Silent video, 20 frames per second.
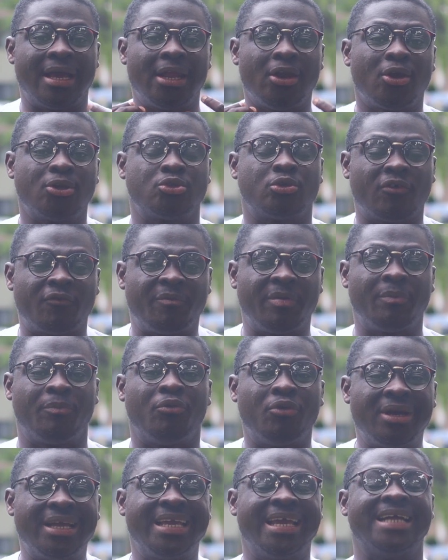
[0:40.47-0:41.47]
a lot of
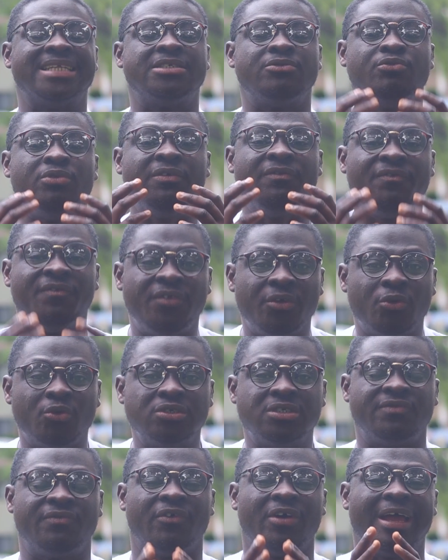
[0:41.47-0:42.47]
people get
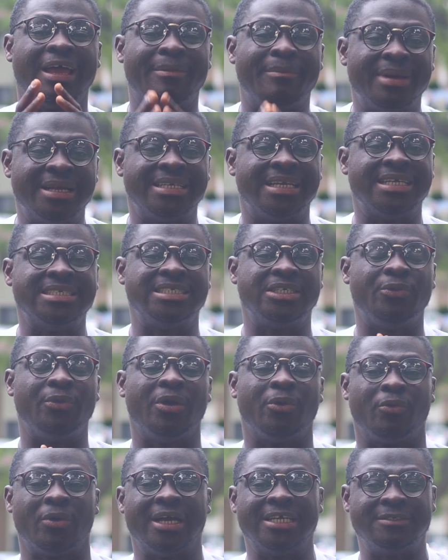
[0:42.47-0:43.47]
refused for emergency
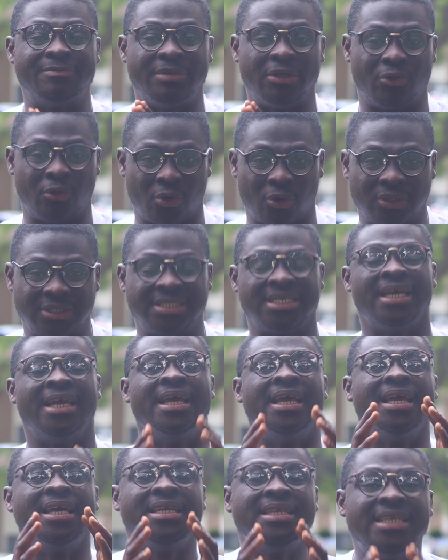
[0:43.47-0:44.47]
requests because
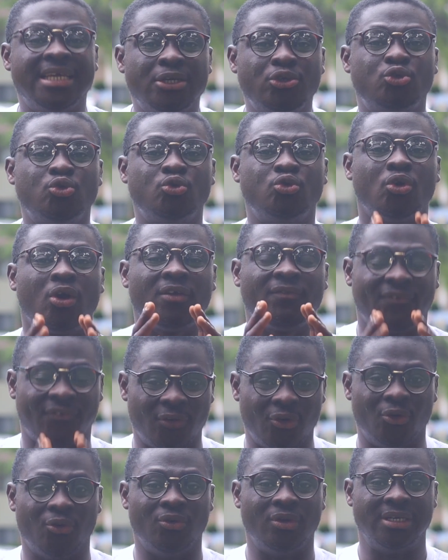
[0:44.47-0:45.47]
they do not
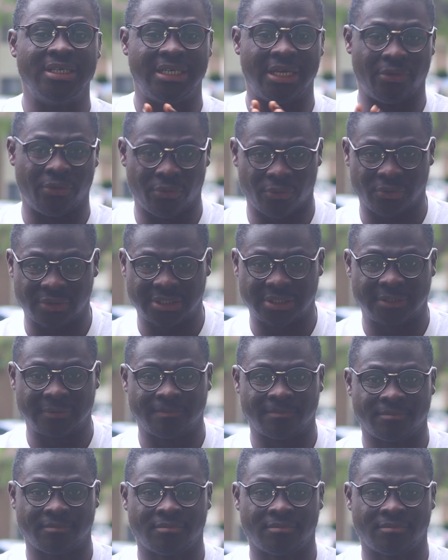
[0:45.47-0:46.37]
follow the rules.